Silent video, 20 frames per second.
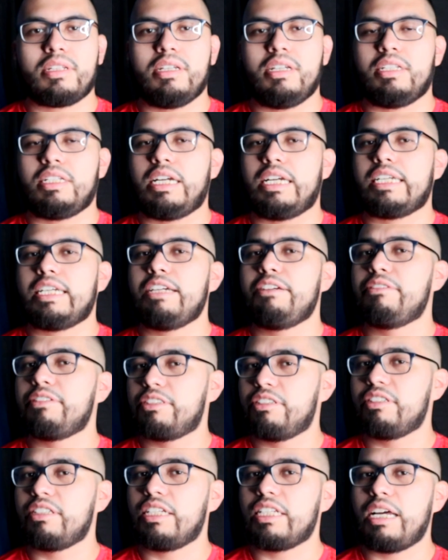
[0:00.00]
And I
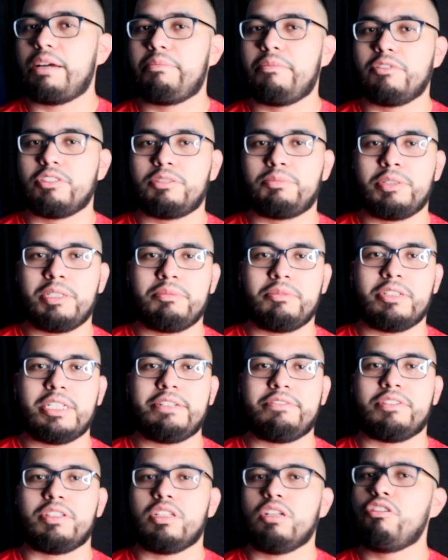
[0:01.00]
guarantee that not most people
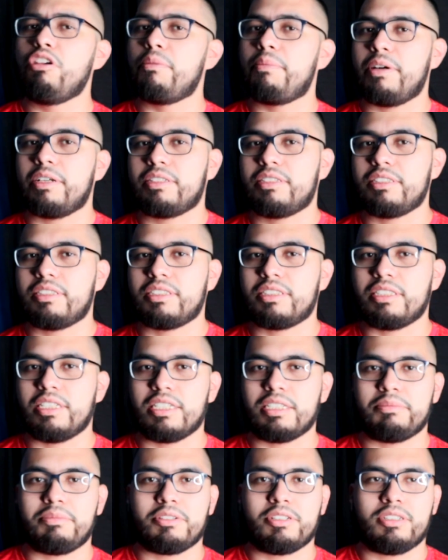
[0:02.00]
even know about this
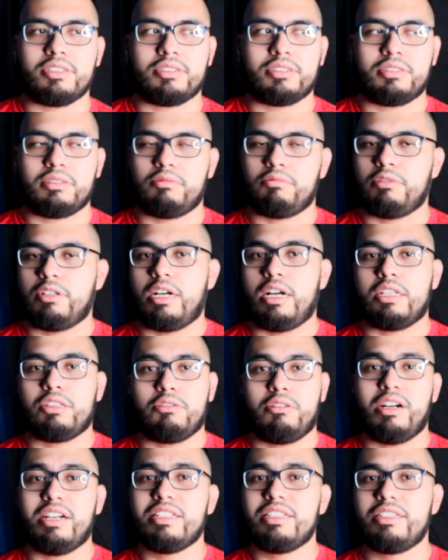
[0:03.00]
thing, because I
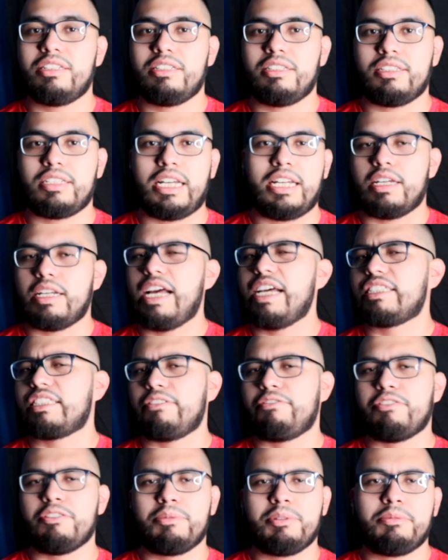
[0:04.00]
know I didn't. And I asked
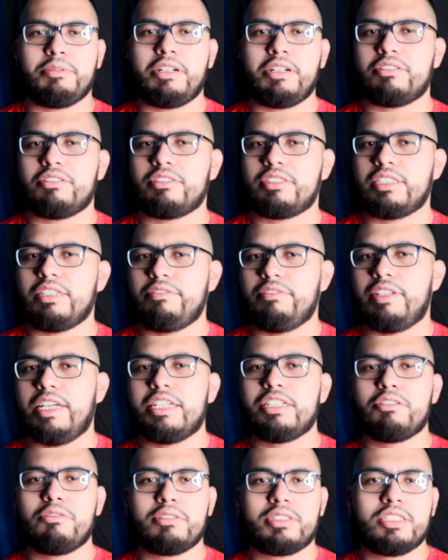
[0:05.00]
a few out there to see if
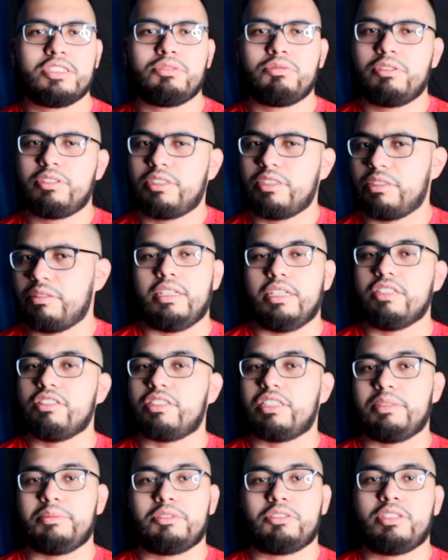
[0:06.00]
they knew what this was, and they
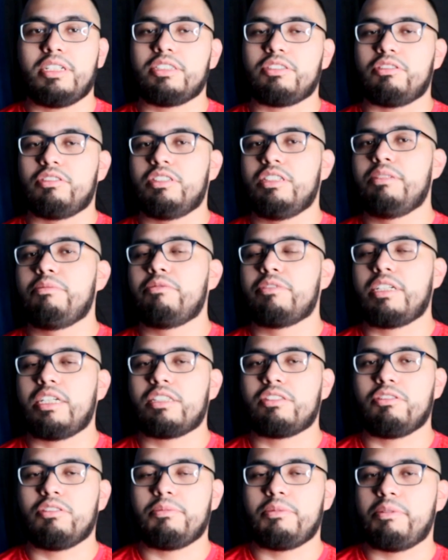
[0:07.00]
just seemed strange to them when I
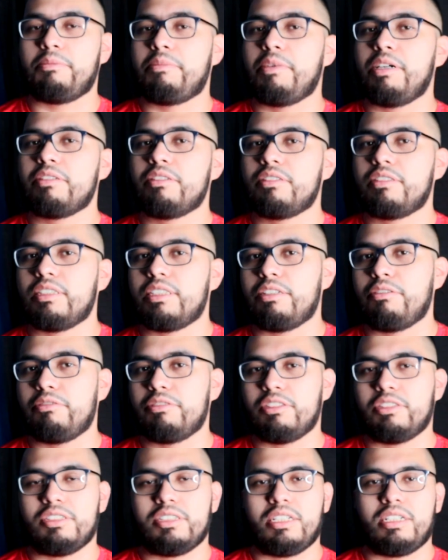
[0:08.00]
told them about this, and they were
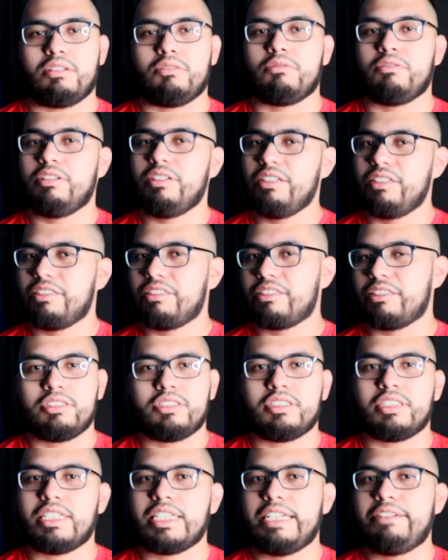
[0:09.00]
just like, what?
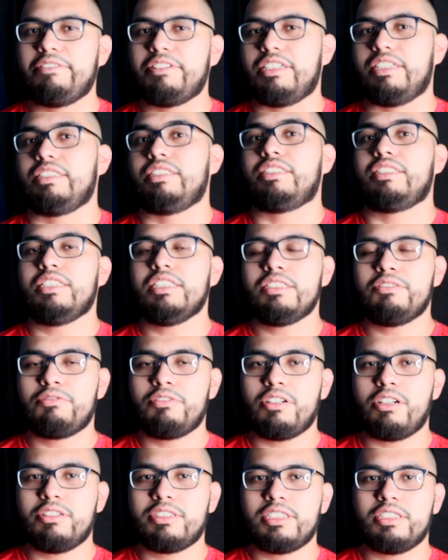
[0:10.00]
Such a thing even exists
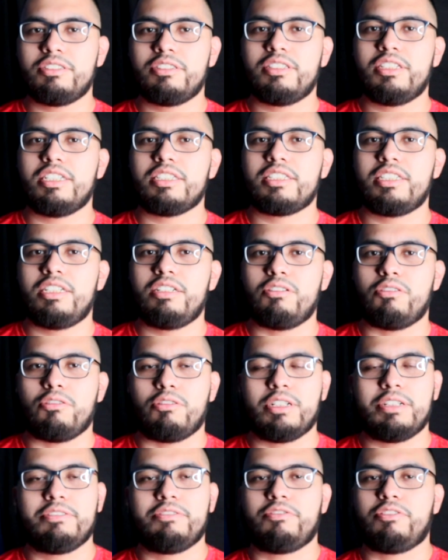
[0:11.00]
for our children like that,
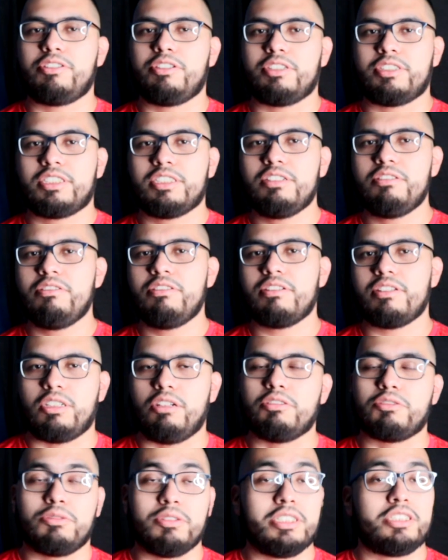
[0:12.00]
or even for yourself? So
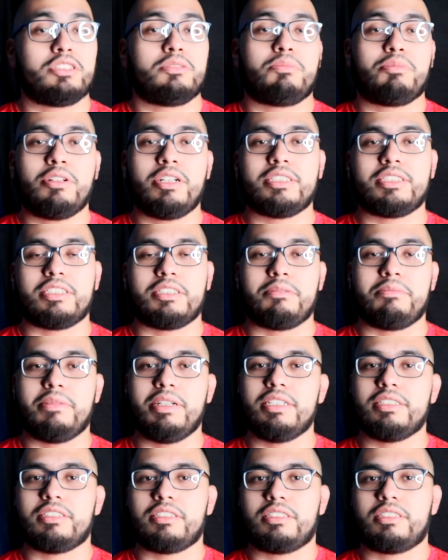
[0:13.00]
I was really surprised and
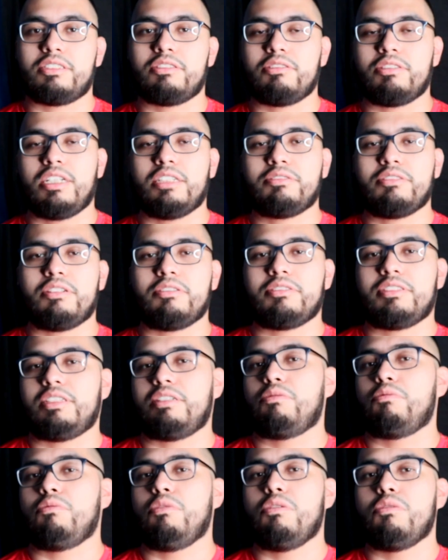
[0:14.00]
amazed. So that's why I was
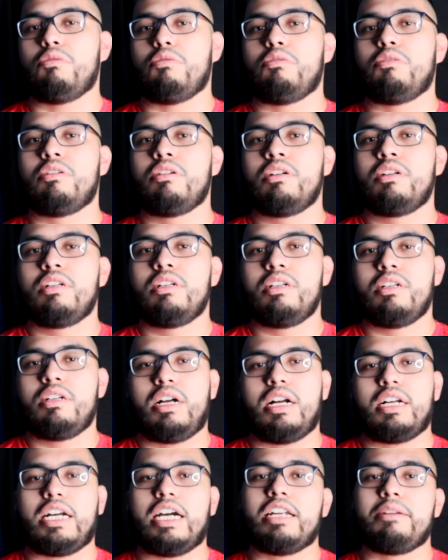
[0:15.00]
like, whoa,
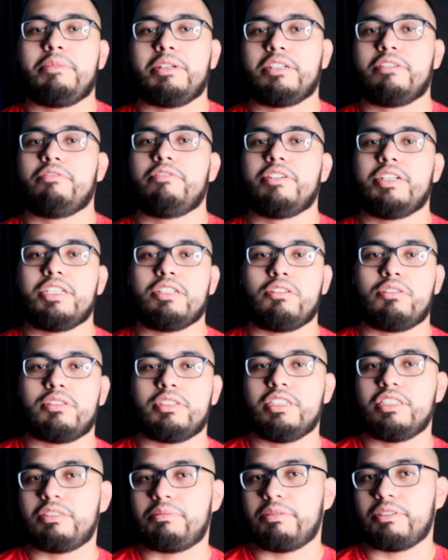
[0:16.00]
I gotta make a video on
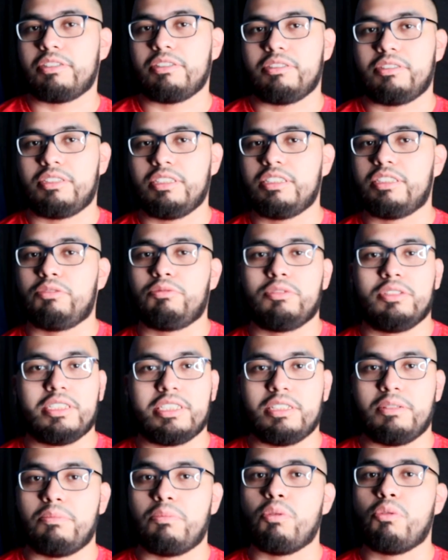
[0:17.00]
this because this is
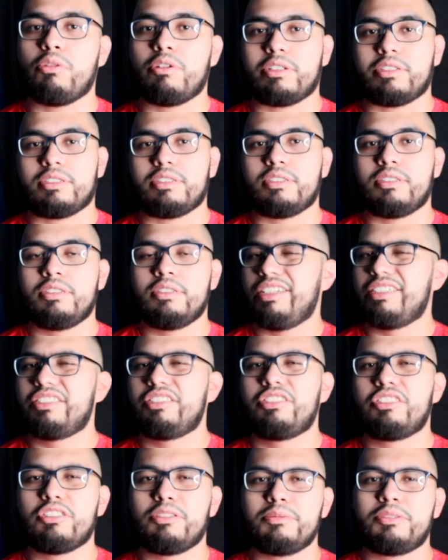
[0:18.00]
really important. So
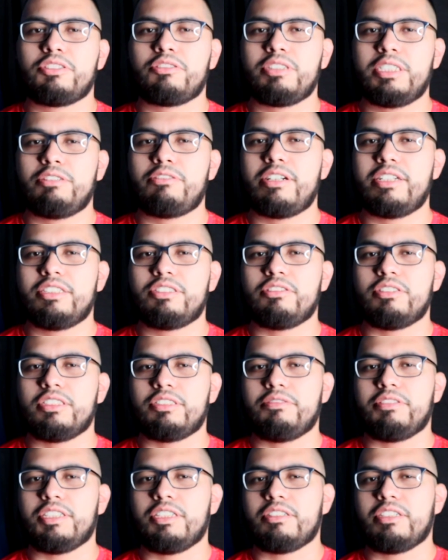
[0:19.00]
let's just jump straight right into
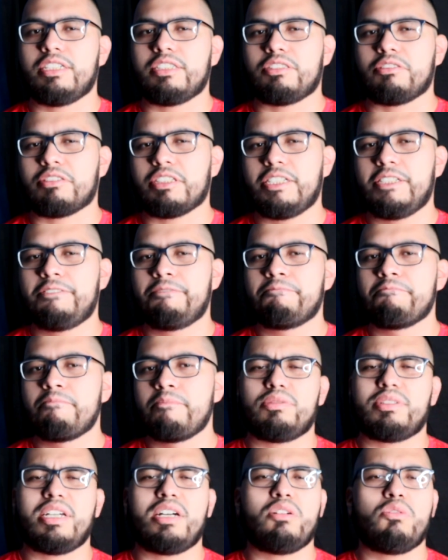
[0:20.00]
this video, guys, okay?
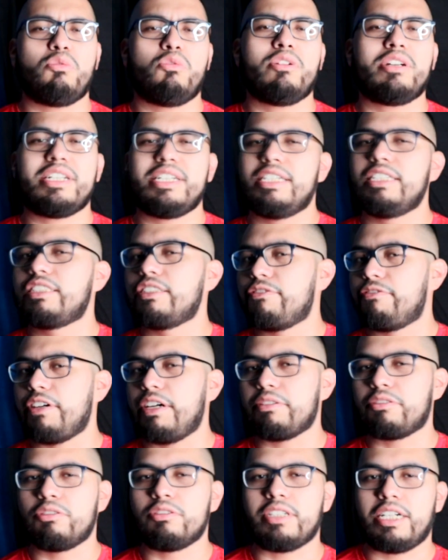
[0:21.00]
So now, what is a
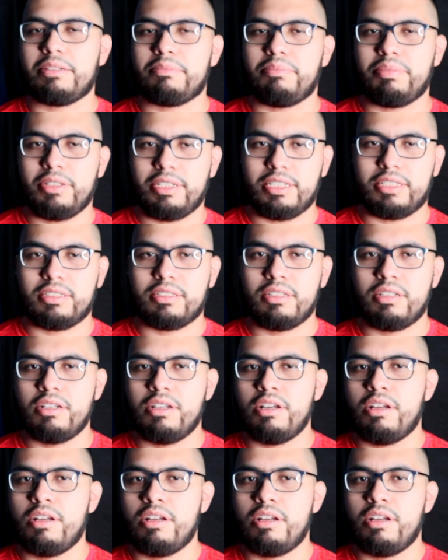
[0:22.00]
529 plan?